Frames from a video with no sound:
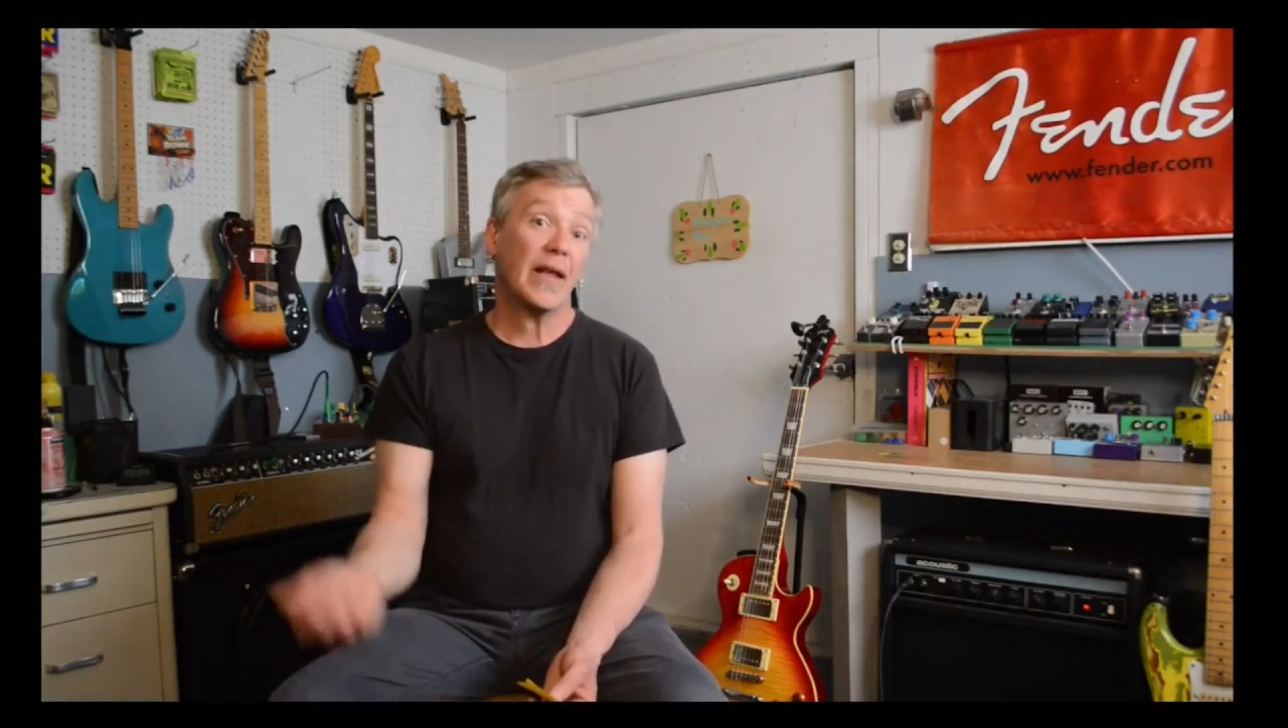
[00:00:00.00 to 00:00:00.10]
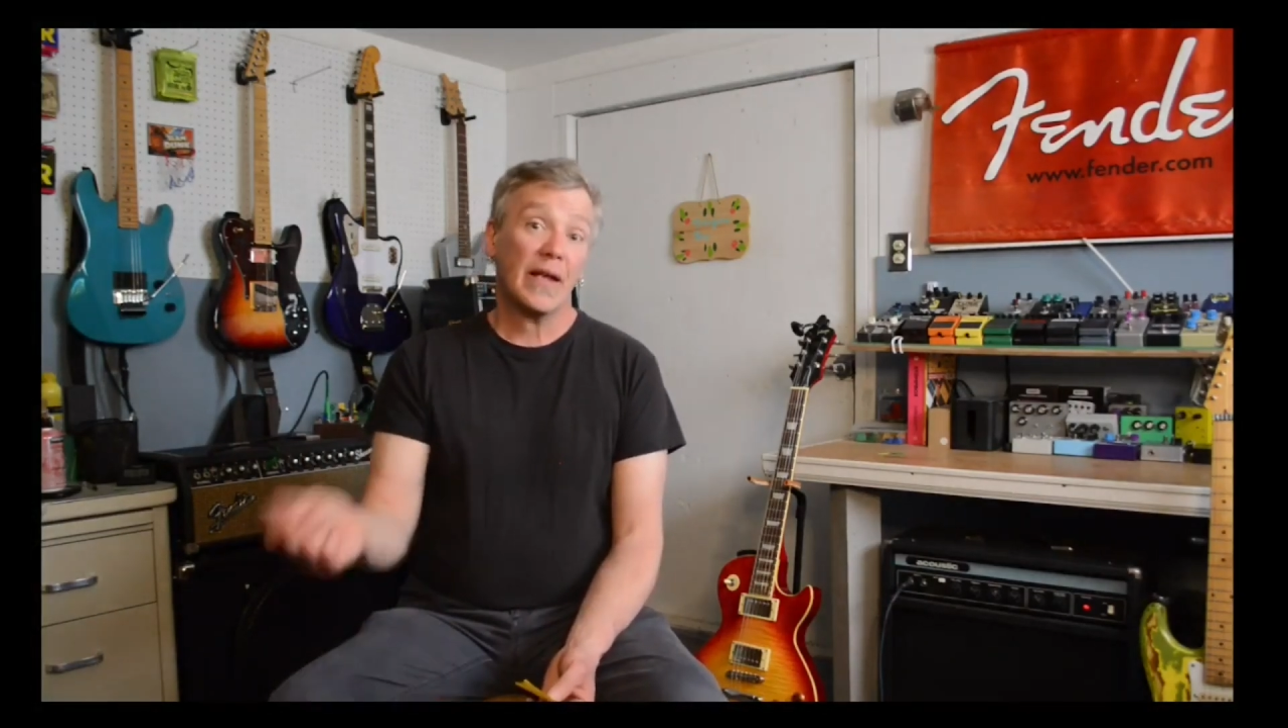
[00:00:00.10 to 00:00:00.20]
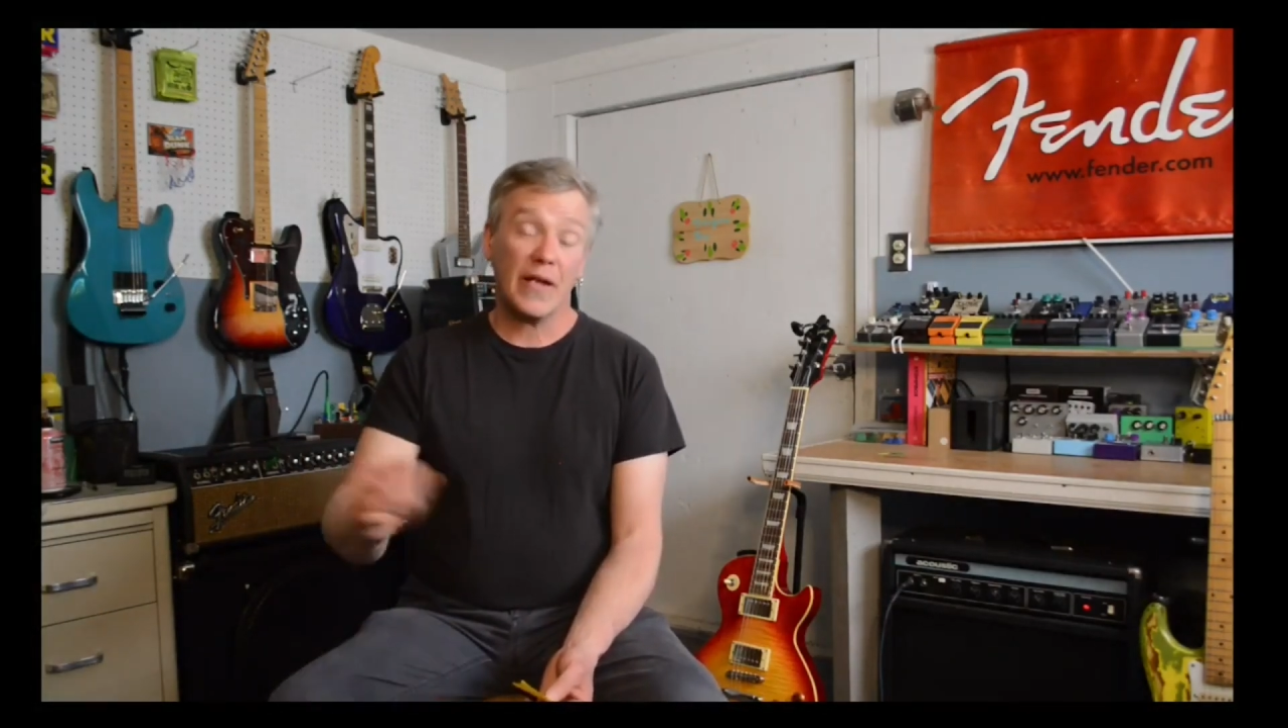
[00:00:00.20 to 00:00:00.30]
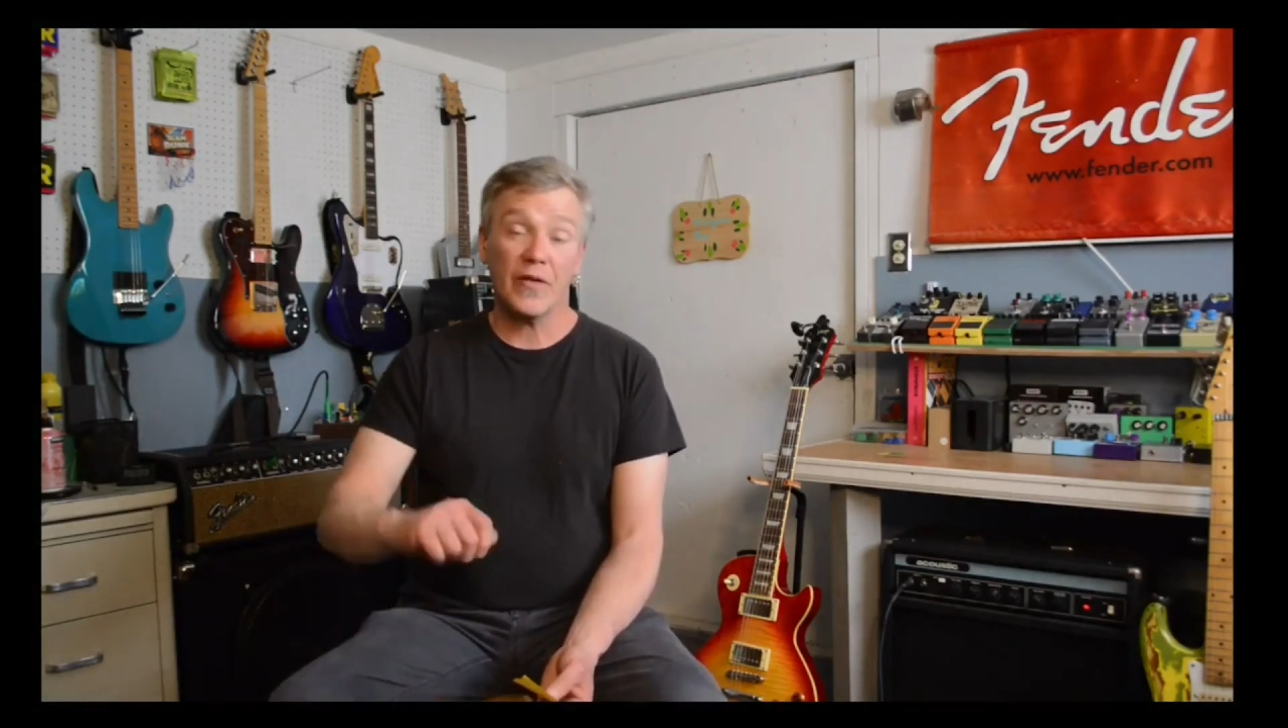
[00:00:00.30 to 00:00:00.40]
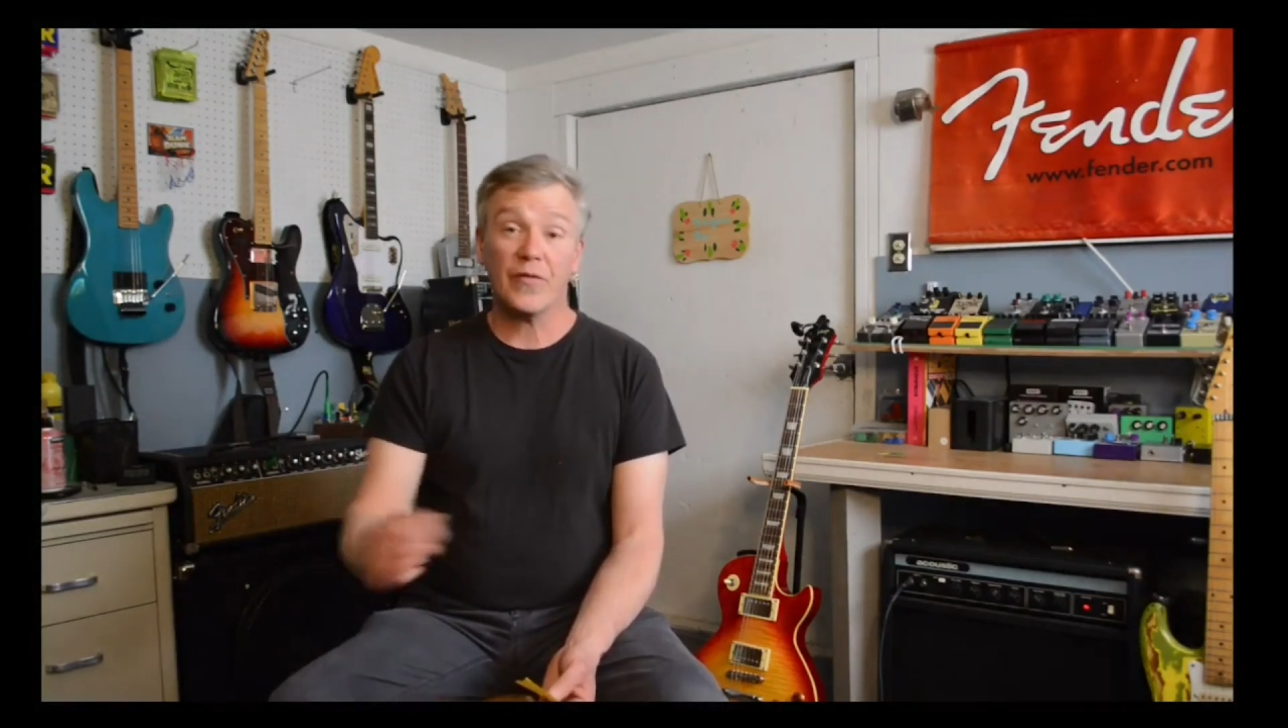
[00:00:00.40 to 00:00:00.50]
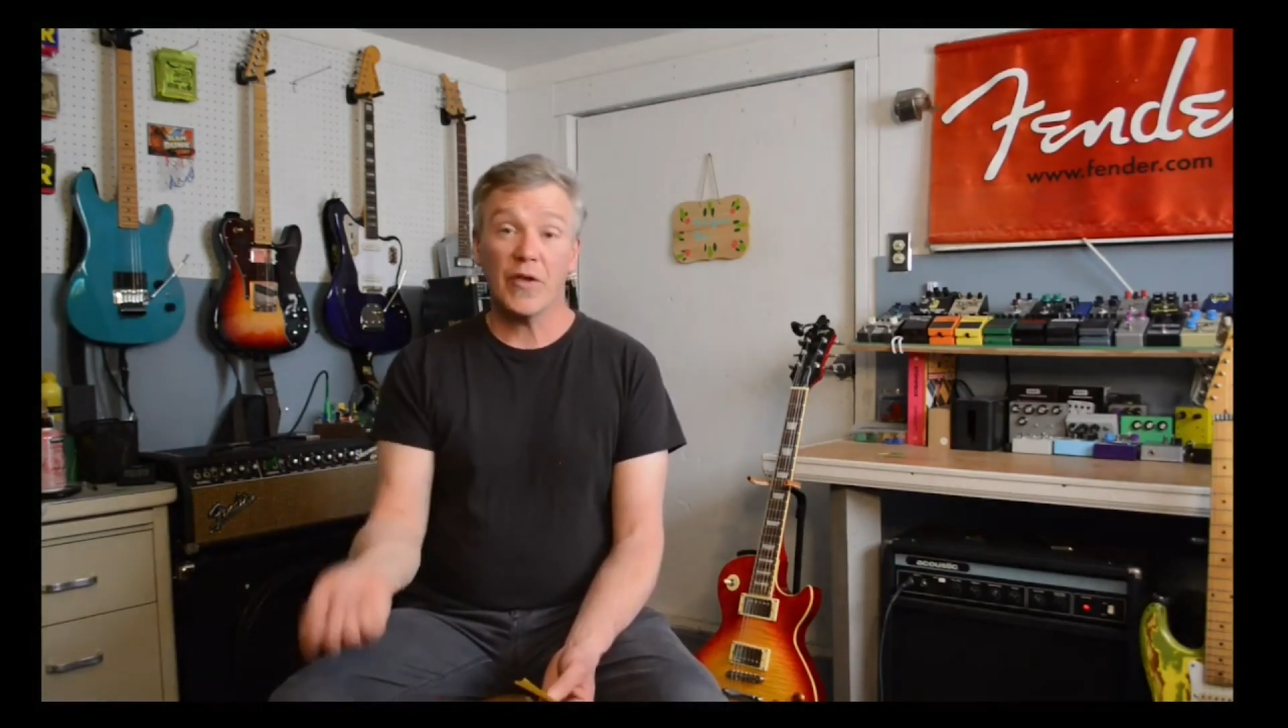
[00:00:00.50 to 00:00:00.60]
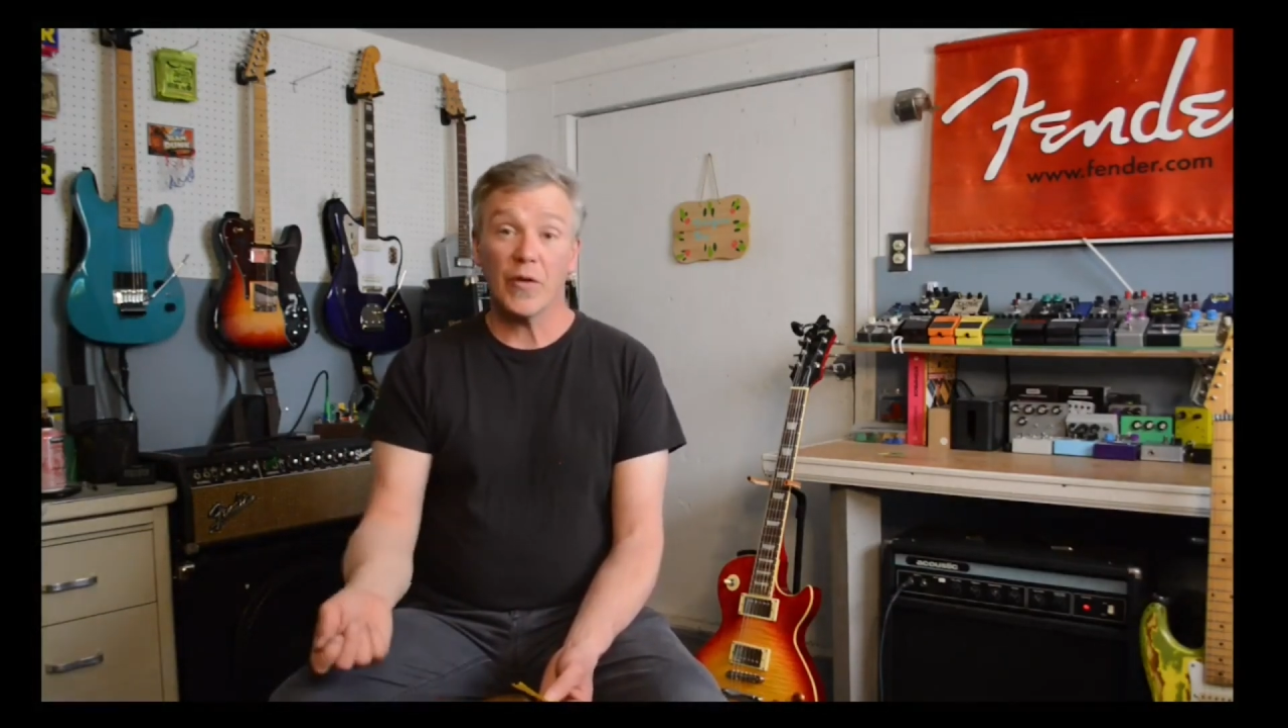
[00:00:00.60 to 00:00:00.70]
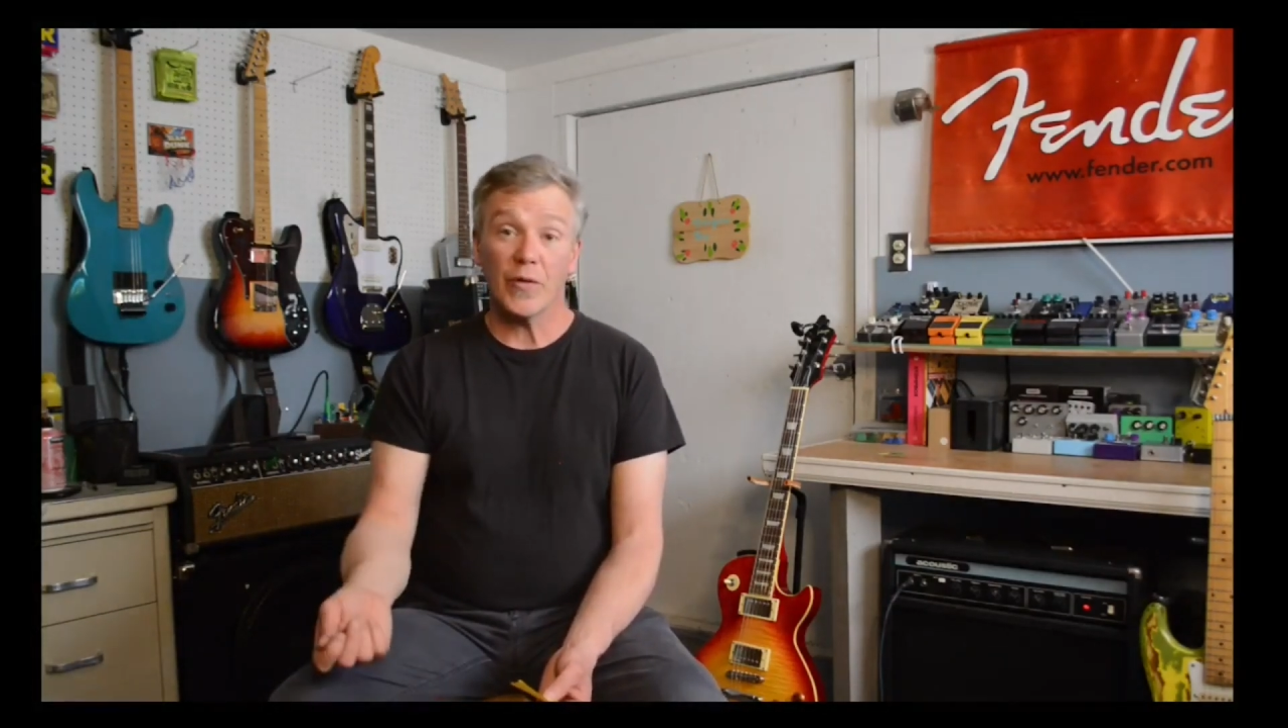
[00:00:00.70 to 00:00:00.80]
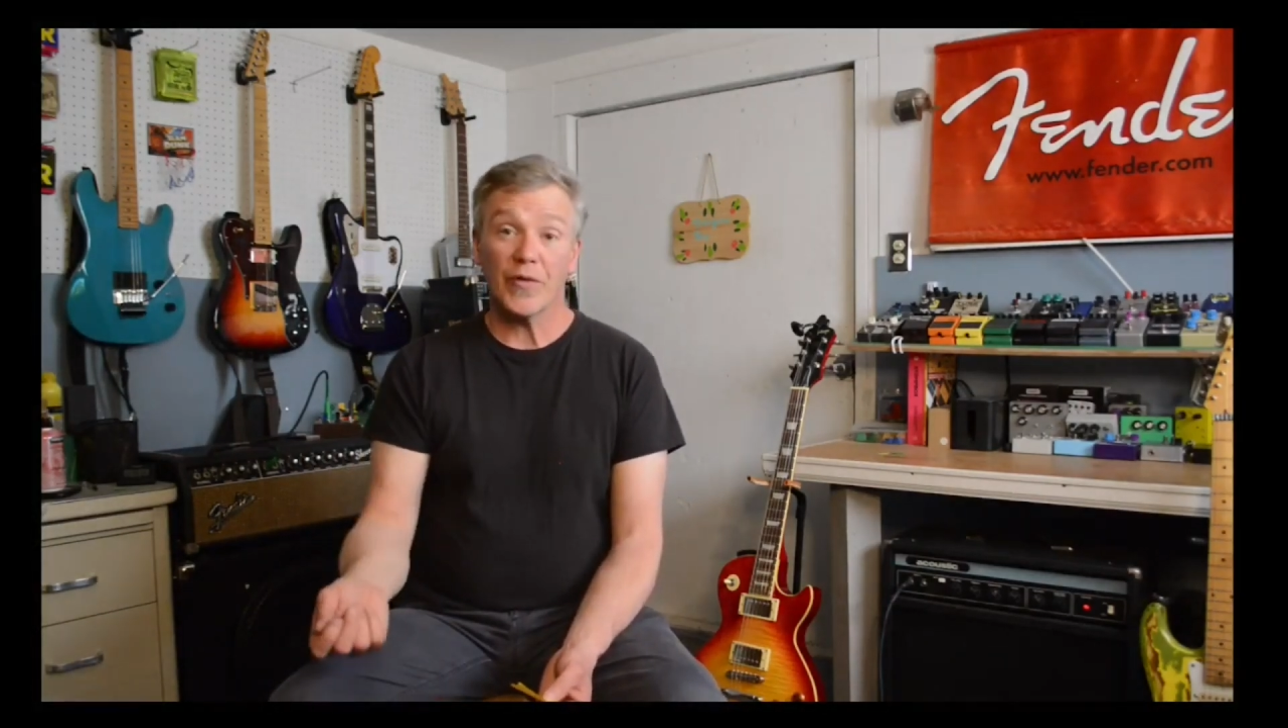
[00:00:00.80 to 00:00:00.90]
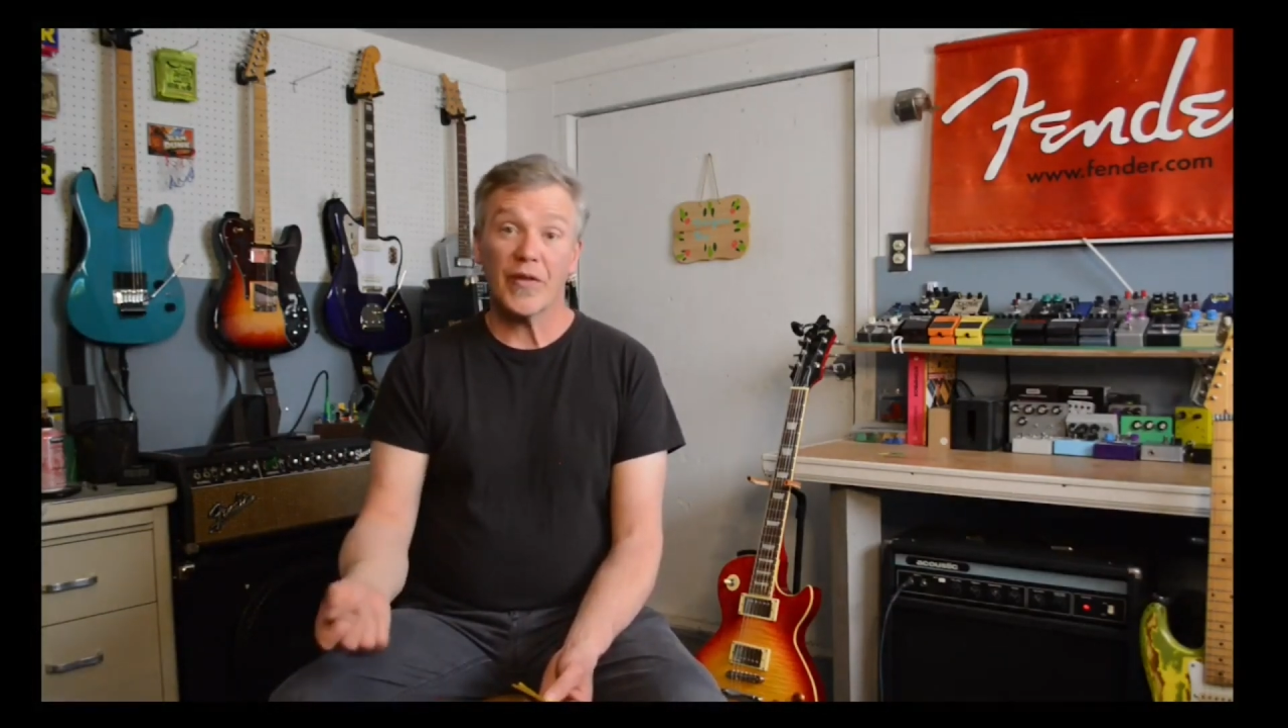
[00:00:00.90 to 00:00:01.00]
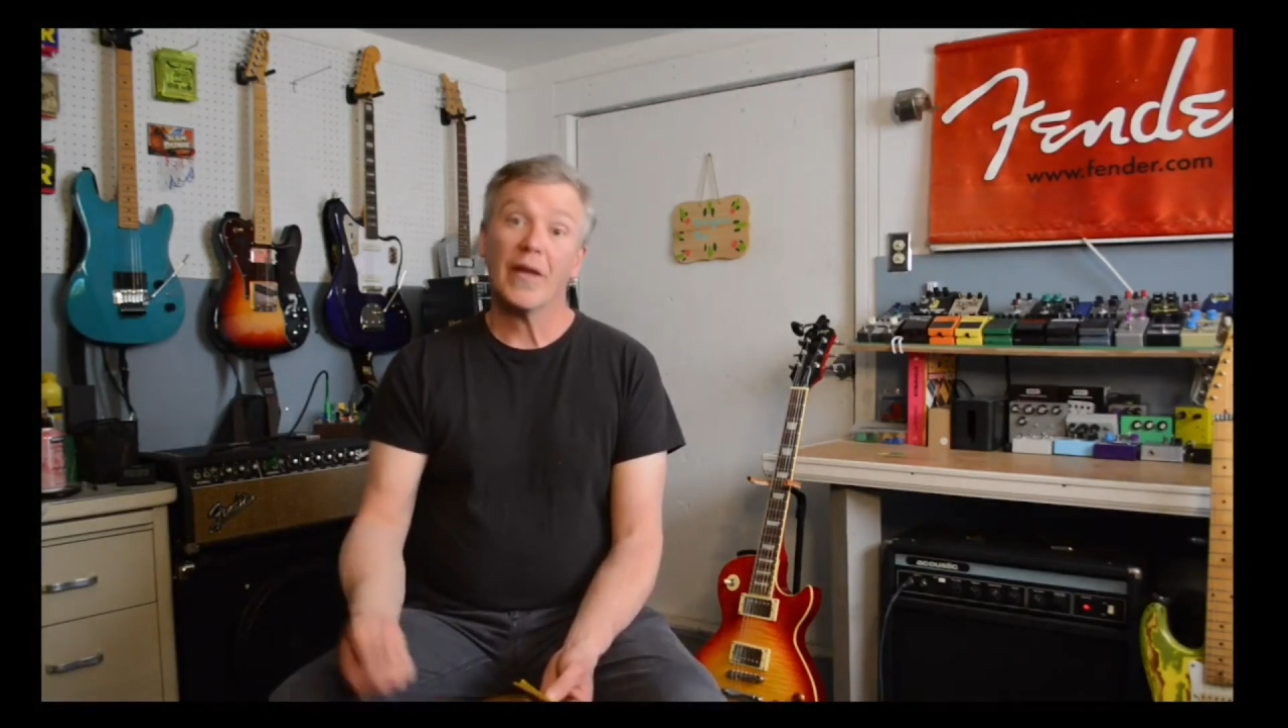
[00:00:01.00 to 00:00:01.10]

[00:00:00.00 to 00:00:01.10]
confused.